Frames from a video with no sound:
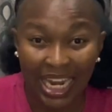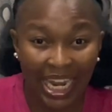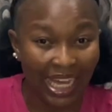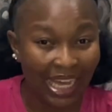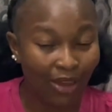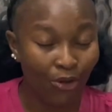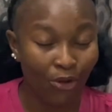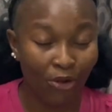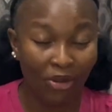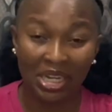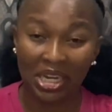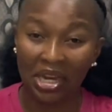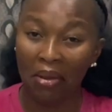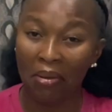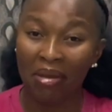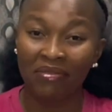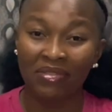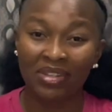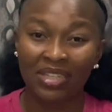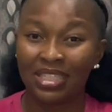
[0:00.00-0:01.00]
Like, currently,
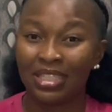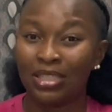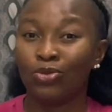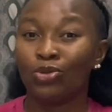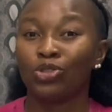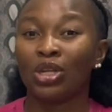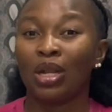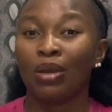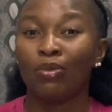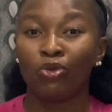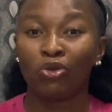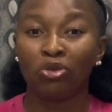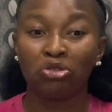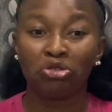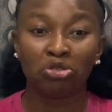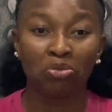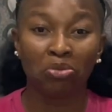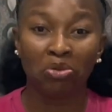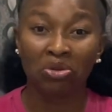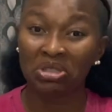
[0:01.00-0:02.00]
I'm having a situation I'm
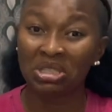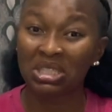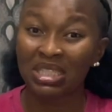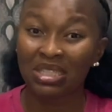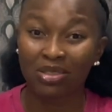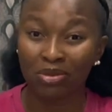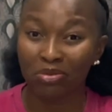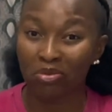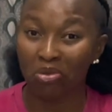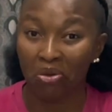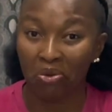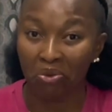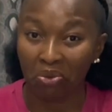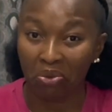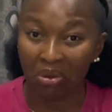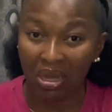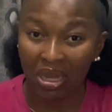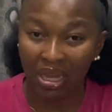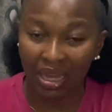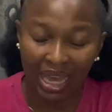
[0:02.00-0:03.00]
going through, but you see
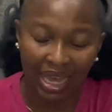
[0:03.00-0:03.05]
tomorrow.